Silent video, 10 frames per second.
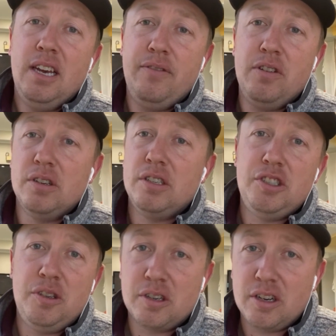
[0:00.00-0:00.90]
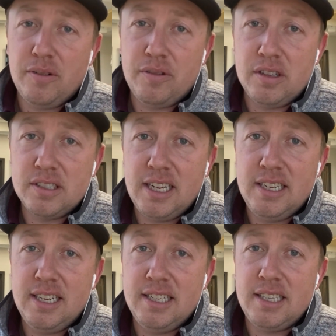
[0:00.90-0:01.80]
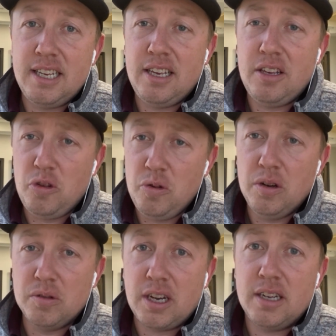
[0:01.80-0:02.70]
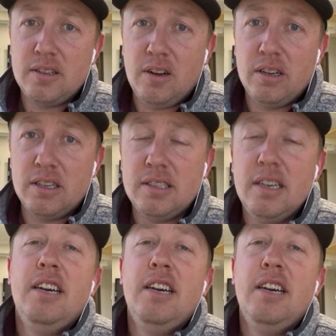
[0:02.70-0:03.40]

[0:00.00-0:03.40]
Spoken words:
If you're a junior golfer in the state of Tennessee, you know Scott Stallings,